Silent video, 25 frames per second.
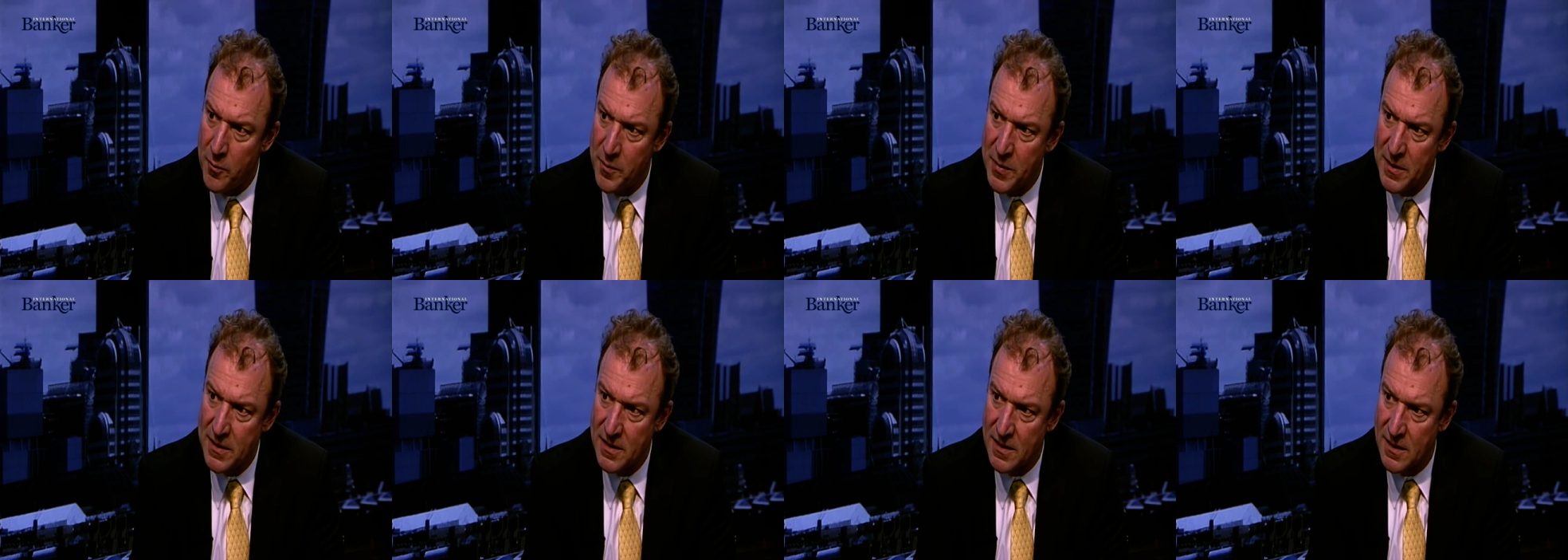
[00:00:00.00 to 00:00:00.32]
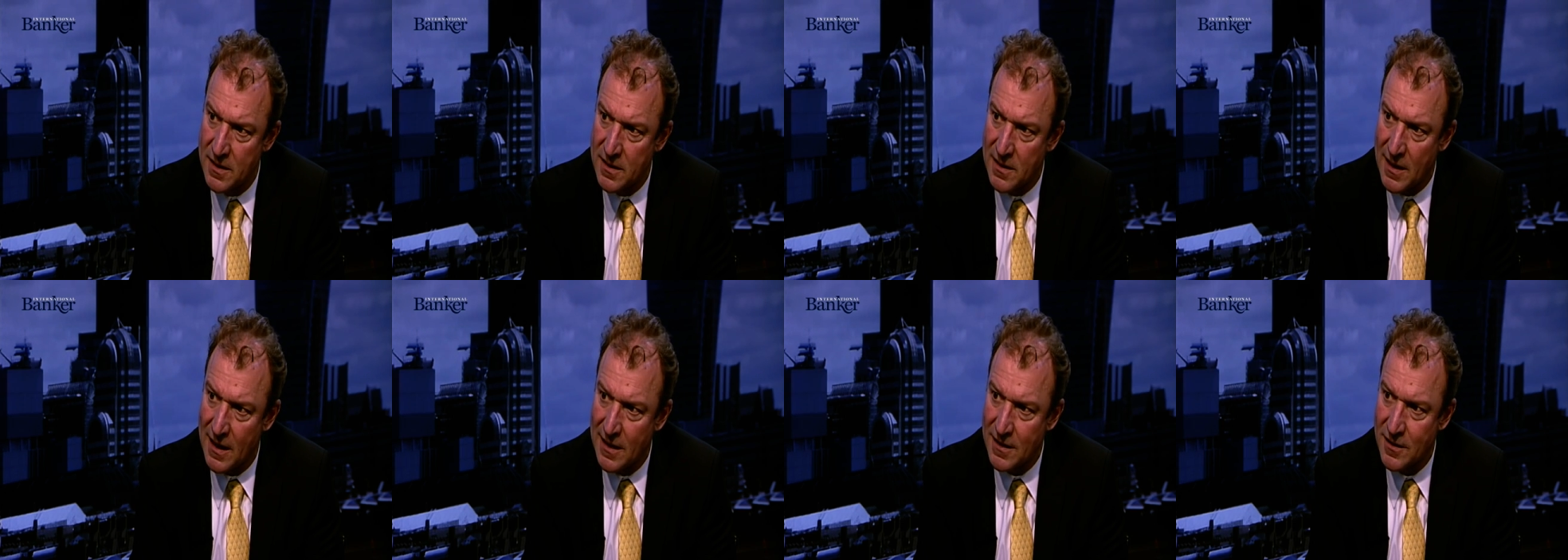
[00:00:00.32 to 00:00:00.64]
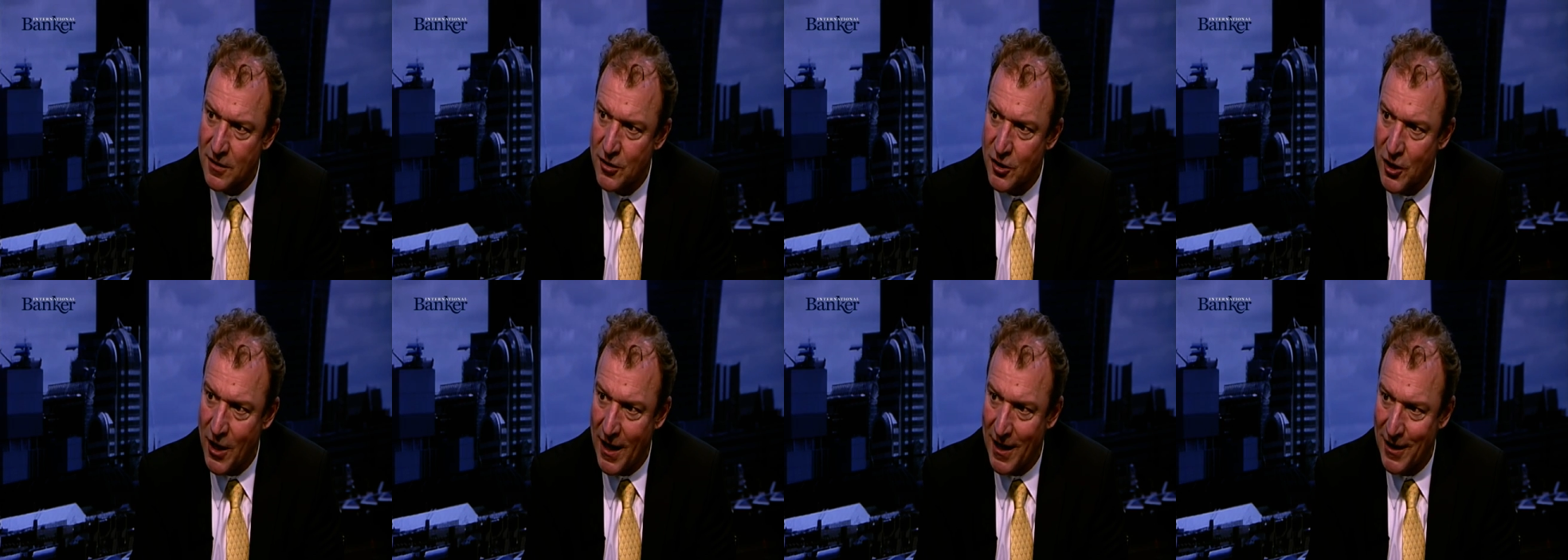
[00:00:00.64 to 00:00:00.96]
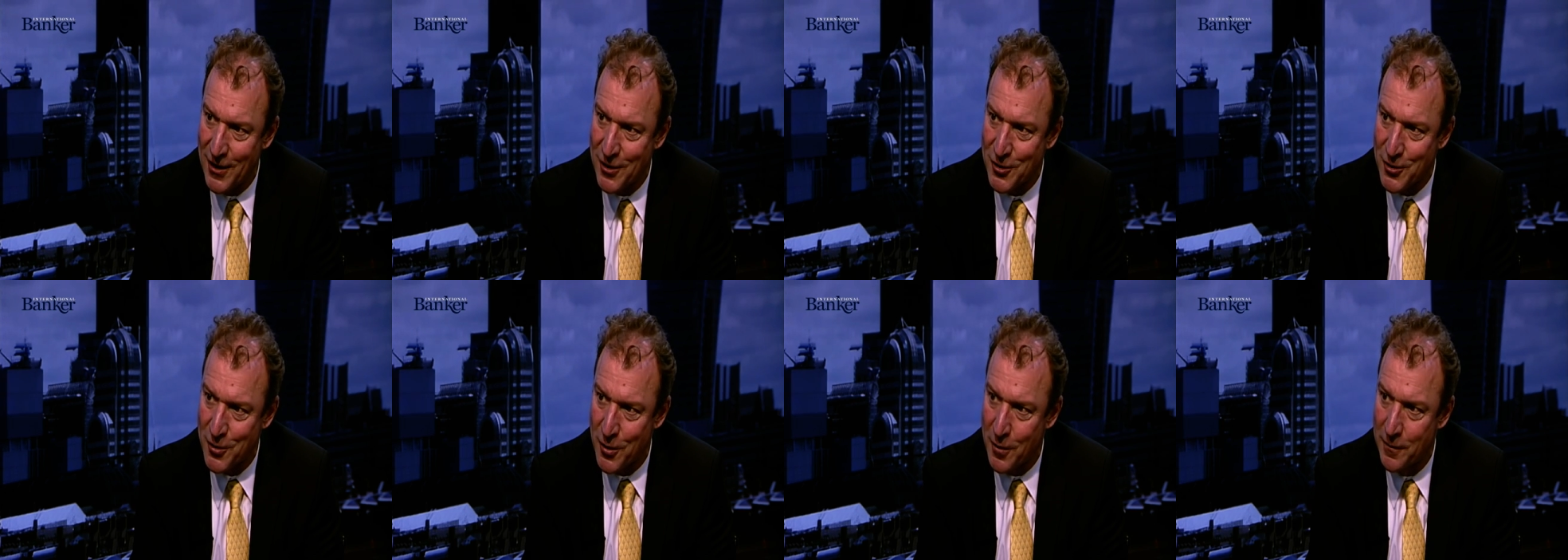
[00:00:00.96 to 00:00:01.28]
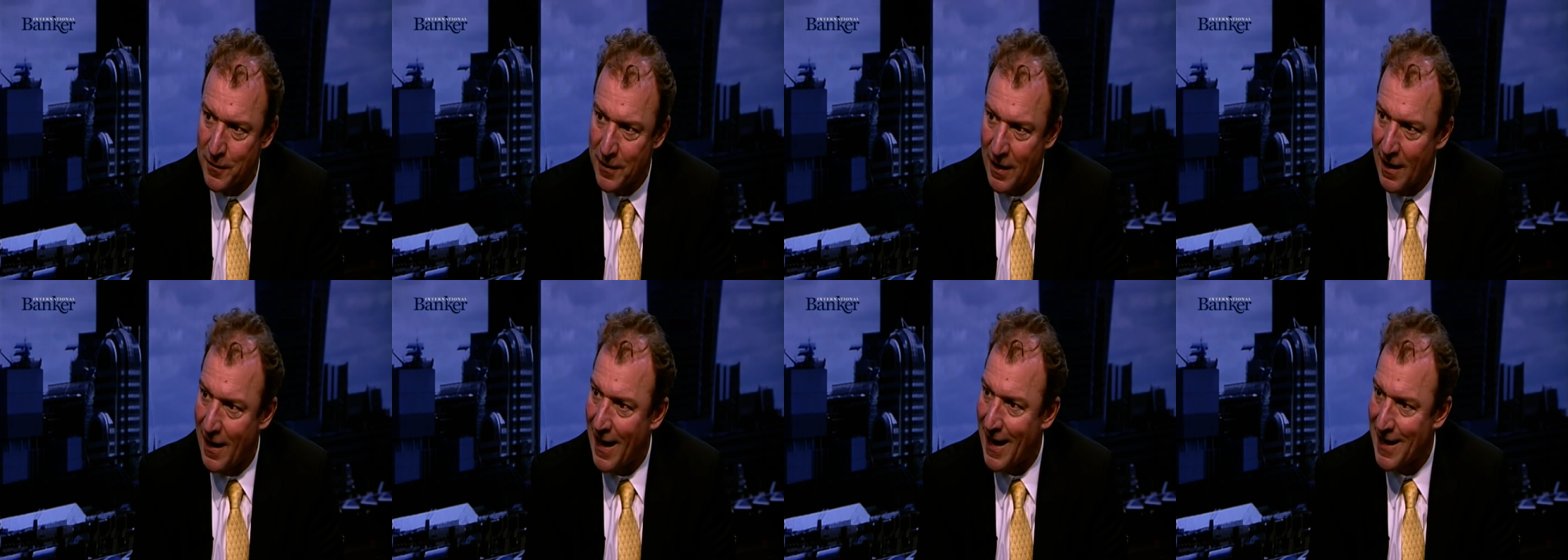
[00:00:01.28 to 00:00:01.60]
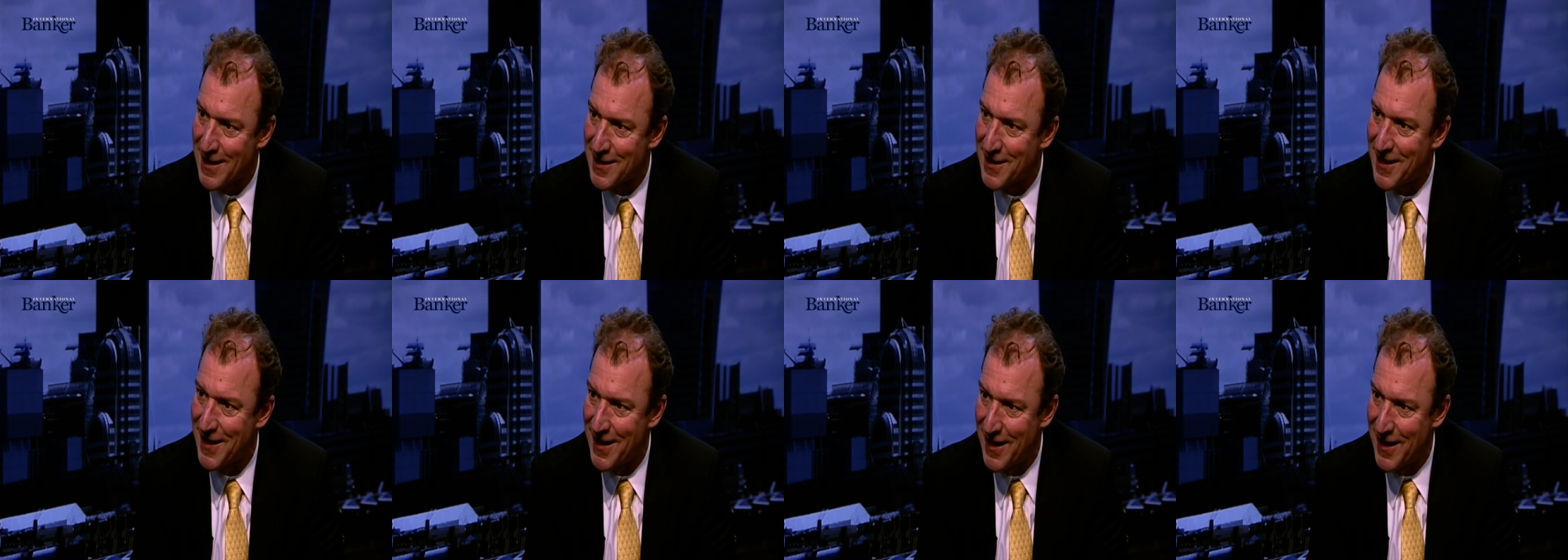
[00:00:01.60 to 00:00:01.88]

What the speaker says: business has changed over the last